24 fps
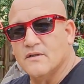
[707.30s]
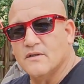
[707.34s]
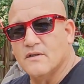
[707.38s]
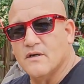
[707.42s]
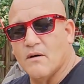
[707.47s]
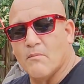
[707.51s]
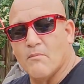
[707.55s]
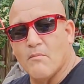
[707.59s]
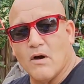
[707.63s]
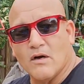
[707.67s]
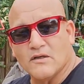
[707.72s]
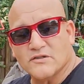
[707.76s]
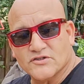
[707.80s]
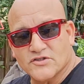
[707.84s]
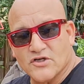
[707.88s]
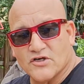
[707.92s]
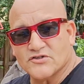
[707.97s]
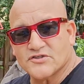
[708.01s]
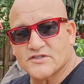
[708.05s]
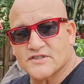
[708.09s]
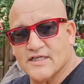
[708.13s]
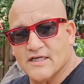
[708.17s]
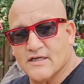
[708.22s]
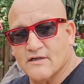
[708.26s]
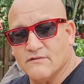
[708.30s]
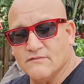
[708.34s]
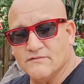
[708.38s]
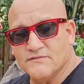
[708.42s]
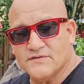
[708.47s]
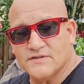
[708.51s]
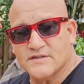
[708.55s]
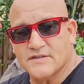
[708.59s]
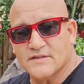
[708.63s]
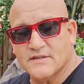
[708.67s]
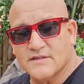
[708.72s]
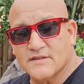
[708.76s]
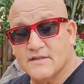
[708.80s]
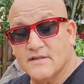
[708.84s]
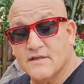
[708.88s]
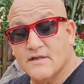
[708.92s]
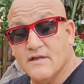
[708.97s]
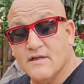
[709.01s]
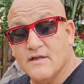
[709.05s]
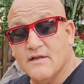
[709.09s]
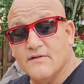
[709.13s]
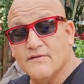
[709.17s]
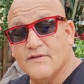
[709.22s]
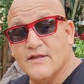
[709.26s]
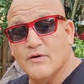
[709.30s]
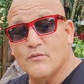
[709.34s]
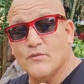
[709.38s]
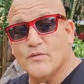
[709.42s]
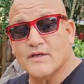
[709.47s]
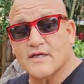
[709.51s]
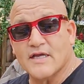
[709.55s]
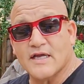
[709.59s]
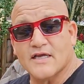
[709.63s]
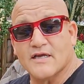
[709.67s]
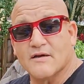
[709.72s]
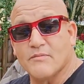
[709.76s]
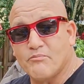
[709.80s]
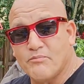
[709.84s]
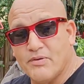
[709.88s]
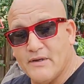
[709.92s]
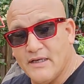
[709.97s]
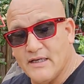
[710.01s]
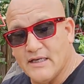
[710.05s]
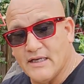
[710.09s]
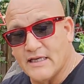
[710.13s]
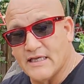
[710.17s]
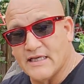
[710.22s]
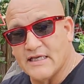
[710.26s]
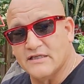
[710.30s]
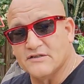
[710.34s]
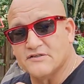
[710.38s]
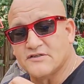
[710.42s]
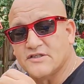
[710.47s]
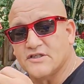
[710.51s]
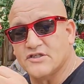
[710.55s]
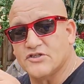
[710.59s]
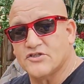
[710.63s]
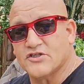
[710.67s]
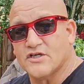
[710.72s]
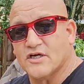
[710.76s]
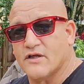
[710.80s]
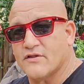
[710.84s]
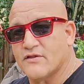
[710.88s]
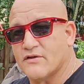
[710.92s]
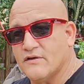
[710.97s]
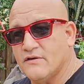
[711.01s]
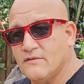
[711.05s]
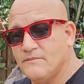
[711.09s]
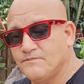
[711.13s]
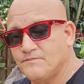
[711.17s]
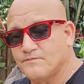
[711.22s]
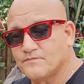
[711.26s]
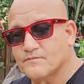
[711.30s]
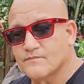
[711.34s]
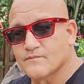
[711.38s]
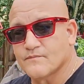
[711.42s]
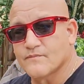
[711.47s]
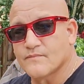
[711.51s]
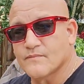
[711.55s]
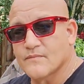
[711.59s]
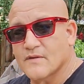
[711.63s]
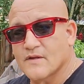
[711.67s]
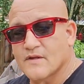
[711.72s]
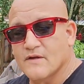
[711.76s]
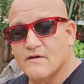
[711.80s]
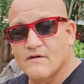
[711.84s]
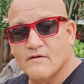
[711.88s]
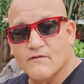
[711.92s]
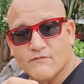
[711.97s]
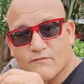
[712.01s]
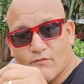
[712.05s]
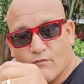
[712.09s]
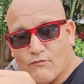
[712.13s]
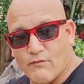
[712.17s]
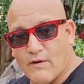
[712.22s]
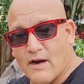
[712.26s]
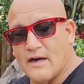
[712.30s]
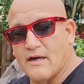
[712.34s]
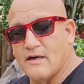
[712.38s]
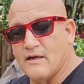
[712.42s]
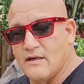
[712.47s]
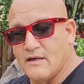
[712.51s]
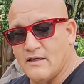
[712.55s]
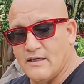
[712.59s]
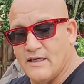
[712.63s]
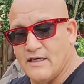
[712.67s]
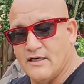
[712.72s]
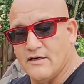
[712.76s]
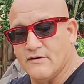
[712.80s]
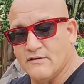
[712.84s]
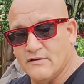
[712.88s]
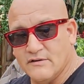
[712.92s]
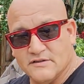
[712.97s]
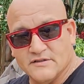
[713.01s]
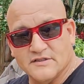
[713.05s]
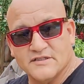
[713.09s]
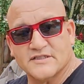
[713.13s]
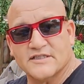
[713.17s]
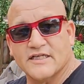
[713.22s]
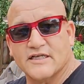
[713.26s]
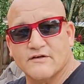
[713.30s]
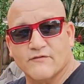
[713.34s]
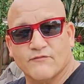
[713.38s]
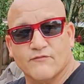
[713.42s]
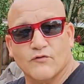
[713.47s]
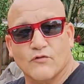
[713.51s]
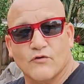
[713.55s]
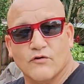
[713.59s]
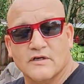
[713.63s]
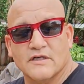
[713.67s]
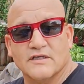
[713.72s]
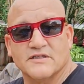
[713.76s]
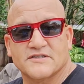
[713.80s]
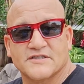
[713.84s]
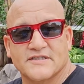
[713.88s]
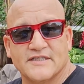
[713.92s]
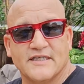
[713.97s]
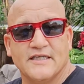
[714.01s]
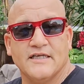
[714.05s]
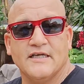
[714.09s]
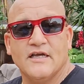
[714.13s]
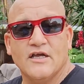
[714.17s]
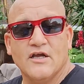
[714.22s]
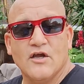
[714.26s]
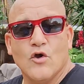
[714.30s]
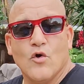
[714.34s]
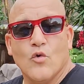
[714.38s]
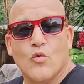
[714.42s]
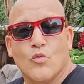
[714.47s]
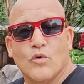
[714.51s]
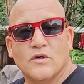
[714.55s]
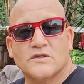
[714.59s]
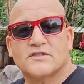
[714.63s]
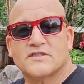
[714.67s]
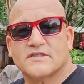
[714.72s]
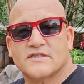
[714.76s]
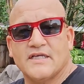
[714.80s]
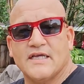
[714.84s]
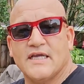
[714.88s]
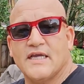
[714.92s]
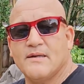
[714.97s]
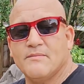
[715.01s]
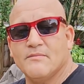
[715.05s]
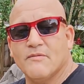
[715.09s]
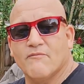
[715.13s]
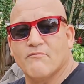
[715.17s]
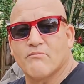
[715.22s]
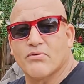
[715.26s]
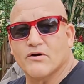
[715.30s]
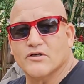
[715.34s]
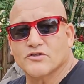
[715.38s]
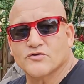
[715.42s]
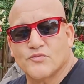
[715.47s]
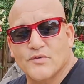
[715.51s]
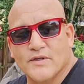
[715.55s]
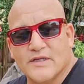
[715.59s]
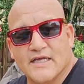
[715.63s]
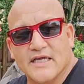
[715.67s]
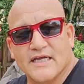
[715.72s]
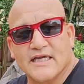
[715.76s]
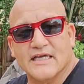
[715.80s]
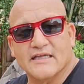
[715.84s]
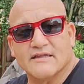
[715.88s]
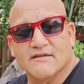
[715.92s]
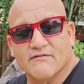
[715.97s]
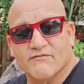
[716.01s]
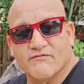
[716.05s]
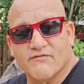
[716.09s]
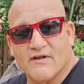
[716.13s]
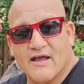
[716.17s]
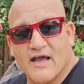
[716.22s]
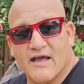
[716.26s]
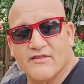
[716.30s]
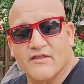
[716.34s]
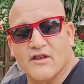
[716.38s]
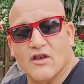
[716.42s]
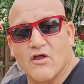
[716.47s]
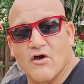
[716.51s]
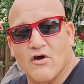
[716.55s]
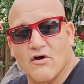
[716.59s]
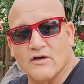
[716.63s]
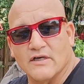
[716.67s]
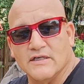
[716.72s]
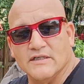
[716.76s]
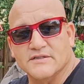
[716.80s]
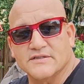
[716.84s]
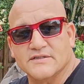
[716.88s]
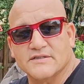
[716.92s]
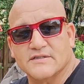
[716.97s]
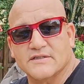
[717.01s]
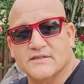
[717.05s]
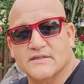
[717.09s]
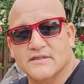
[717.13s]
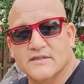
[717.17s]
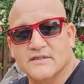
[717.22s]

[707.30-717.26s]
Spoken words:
amongst ourselves. Then we can compete against each other for right here in the state of Florida and see which team of birds we can get to fly the longest.